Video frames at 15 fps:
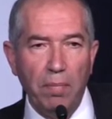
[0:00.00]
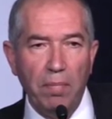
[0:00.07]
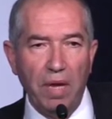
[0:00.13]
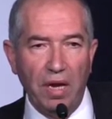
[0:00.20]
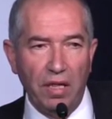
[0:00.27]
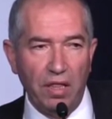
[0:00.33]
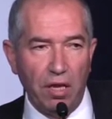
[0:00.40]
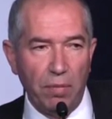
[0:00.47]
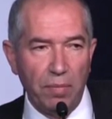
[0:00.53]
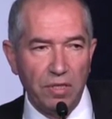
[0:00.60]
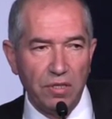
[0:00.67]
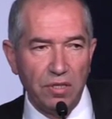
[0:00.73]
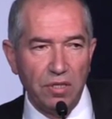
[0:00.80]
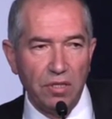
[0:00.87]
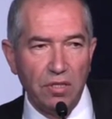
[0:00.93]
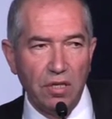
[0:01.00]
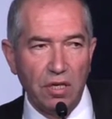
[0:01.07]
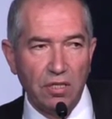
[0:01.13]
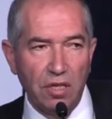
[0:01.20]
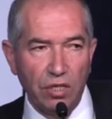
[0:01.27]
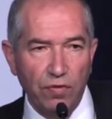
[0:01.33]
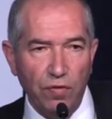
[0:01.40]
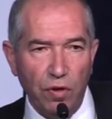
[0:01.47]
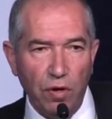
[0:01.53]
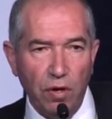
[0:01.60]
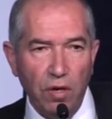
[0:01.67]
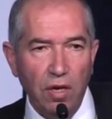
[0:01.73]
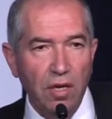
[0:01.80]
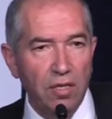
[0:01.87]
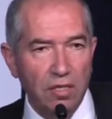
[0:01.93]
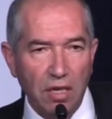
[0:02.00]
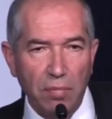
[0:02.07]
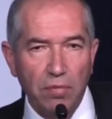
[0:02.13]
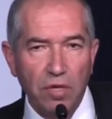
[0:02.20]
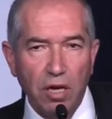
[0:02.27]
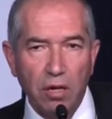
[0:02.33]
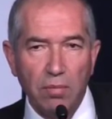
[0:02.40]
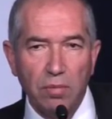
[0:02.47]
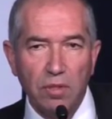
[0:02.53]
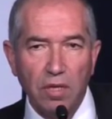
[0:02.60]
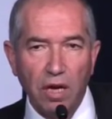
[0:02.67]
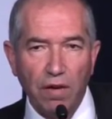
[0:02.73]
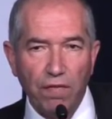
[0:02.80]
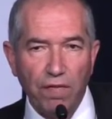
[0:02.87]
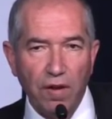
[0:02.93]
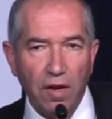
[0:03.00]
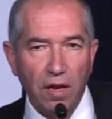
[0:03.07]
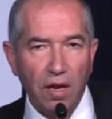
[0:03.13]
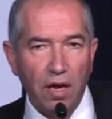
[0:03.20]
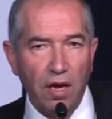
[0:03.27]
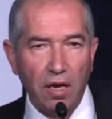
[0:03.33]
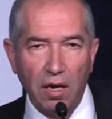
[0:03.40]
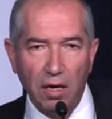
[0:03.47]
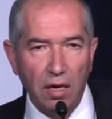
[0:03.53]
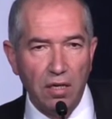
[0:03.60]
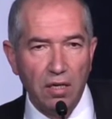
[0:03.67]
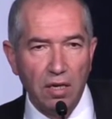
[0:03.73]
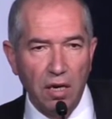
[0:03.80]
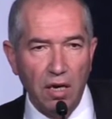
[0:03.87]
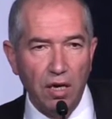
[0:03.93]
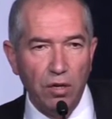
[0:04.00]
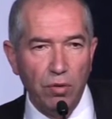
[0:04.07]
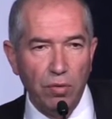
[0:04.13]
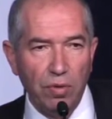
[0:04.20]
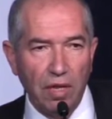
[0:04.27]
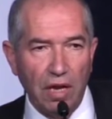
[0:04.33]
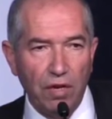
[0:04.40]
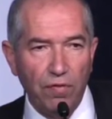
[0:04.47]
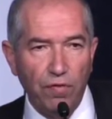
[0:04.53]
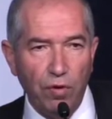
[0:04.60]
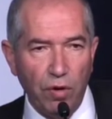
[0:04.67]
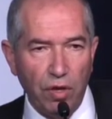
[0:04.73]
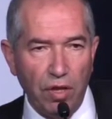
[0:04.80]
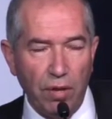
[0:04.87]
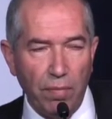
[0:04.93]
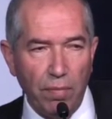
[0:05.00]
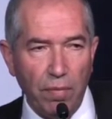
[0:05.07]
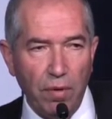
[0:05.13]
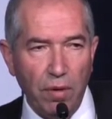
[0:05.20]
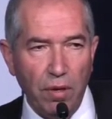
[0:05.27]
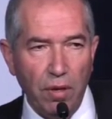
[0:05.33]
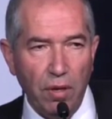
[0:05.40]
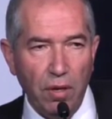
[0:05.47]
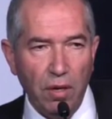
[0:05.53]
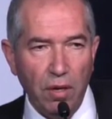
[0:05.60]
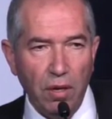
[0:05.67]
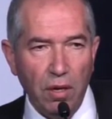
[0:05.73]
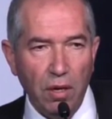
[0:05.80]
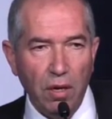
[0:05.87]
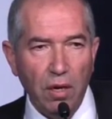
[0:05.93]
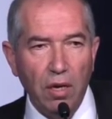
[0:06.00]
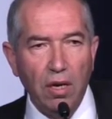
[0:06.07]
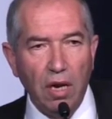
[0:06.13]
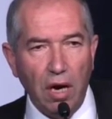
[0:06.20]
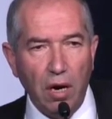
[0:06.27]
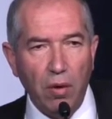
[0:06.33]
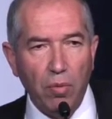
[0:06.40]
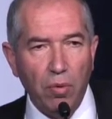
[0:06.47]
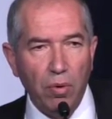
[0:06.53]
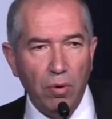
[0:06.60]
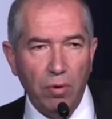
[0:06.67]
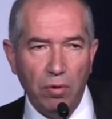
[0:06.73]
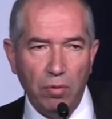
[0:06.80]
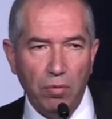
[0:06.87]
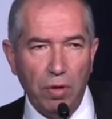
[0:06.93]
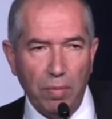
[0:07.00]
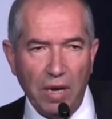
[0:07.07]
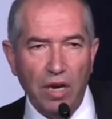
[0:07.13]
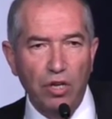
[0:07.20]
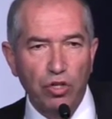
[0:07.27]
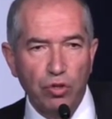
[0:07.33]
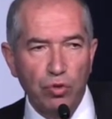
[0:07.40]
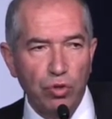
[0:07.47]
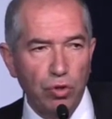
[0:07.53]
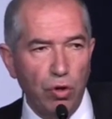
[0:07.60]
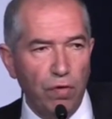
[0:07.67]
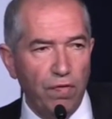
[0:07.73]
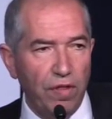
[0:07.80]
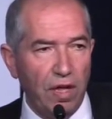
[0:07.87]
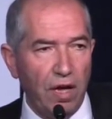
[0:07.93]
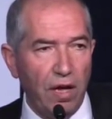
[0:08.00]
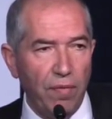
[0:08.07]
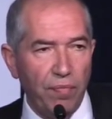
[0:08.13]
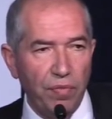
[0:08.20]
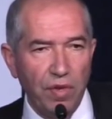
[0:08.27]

make their businesses successful. Sometimes I feel I cannot really do that for them. Now we managed to solve the